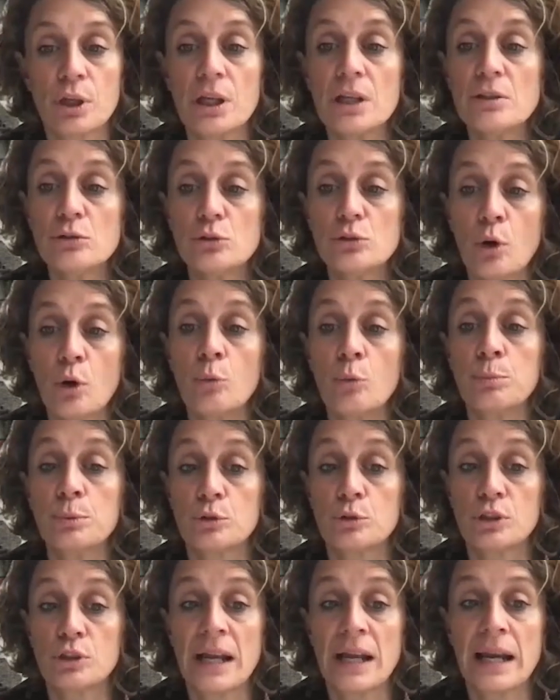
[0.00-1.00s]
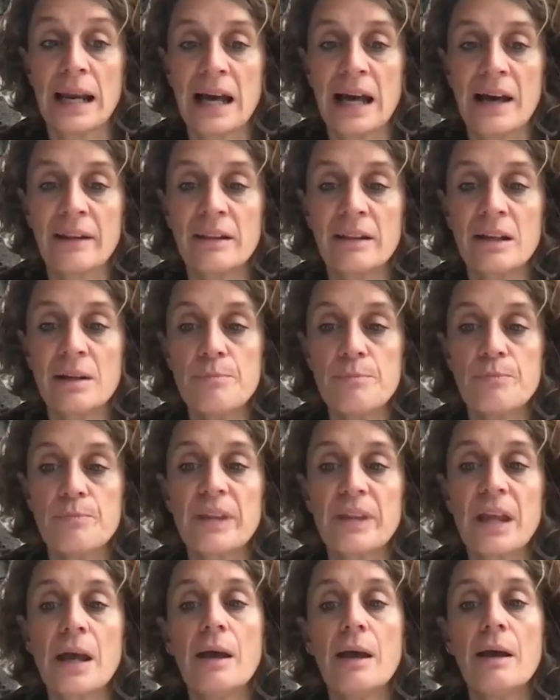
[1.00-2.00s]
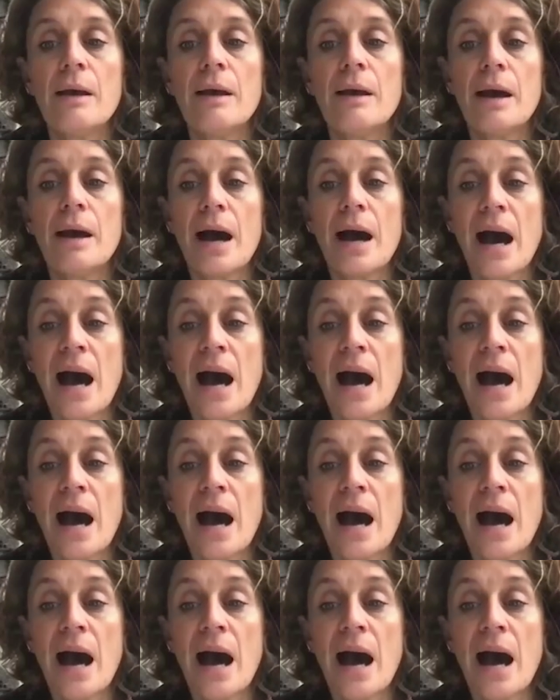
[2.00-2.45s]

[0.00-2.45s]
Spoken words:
first reception, such as Greece.